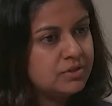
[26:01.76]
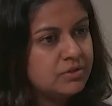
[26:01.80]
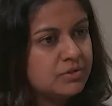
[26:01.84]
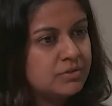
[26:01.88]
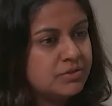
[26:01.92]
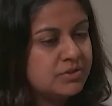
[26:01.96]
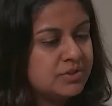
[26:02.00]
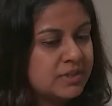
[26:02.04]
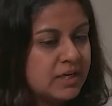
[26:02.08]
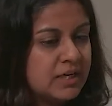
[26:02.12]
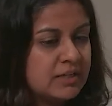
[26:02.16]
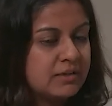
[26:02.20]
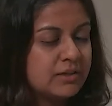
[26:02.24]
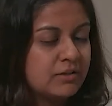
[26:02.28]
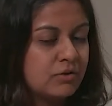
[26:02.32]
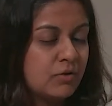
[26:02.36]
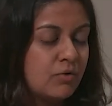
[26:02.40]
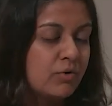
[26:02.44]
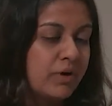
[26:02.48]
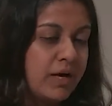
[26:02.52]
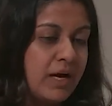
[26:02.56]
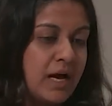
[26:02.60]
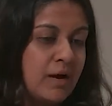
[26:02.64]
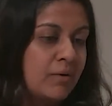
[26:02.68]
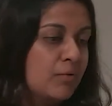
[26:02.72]
to say that,
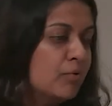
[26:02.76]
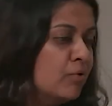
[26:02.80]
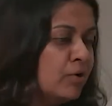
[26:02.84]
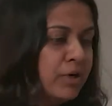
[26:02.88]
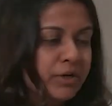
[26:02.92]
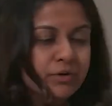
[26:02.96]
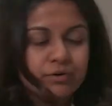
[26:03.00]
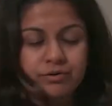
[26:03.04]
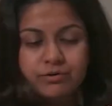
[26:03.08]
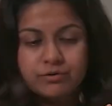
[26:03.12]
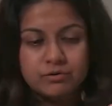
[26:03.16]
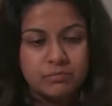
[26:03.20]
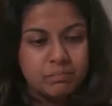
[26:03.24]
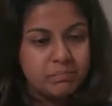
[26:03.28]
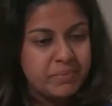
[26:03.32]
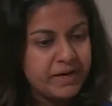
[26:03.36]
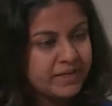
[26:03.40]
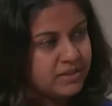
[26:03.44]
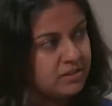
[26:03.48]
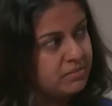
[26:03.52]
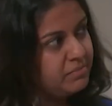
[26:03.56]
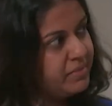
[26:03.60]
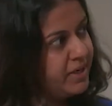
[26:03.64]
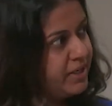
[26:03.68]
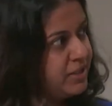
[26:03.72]
okay, I'm only going to do
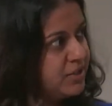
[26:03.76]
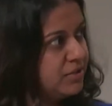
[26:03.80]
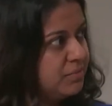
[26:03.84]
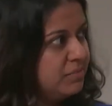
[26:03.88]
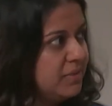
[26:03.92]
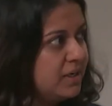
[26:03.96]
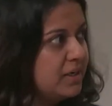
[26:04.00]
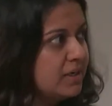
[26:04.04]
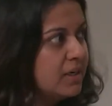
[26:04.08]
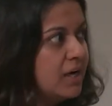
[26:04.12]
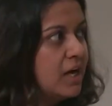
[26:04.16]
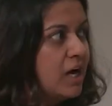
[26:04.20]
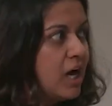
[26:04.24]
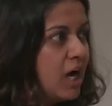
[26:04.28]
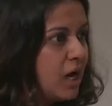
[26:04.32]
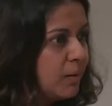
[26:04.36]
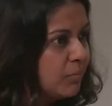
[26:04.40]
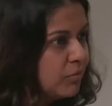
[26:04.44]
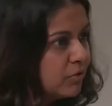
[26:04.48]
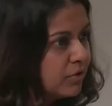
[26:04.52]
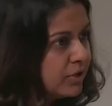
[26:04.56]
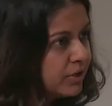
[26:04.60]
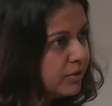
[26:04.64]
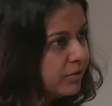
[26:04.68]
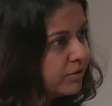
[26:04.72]
better measurement,
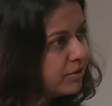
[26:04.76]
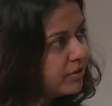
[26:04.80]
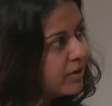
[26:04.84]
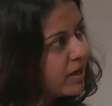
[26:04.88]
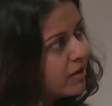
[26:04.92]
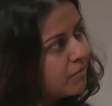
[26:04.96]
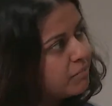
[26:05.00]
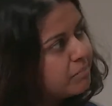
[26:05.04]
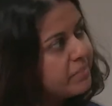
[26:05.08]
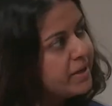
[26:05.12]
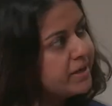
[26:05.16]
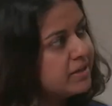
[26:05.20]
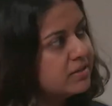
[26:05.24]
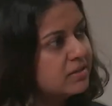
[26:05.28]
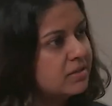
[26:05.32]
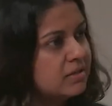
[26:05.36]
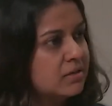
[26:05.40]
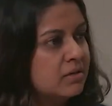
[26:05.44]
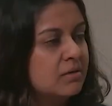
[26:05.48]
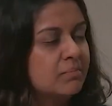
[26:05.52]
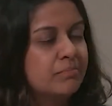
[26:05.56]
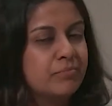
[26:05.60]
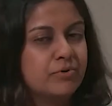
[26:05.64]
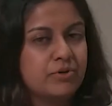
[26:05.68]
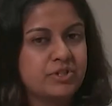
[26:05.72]
I'm only going to have
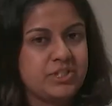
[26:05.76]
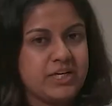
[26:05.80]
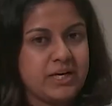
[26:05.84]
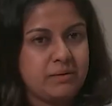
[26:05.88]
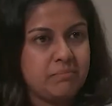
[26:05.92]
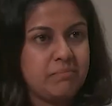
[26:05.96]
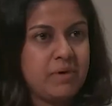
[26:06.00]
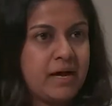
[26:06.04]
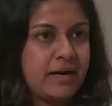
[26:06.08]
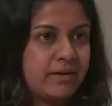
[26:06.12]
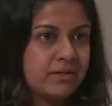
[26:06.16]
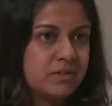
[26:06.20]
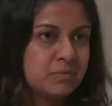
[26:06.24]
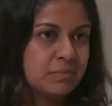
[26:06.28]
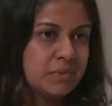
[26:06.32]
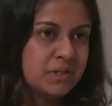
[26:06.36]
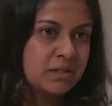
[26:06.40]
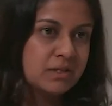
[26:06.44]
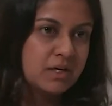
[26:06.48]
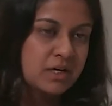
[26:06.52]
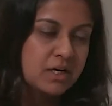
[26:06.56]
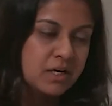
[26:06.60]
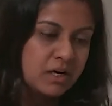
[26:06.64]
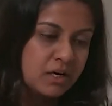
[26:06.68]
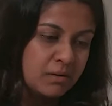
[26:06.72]
better project
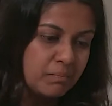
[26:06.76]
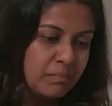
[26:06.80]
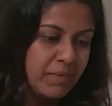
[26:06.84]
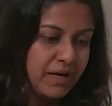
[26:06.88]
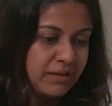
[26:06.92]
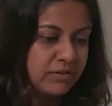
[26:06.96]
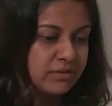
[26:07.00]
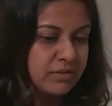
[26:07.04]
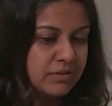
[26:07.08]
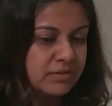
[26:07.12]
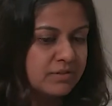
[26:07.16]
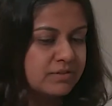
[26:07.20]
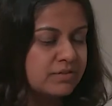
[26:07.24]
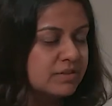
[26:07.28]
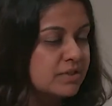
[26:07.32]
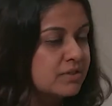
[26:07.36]
management methods.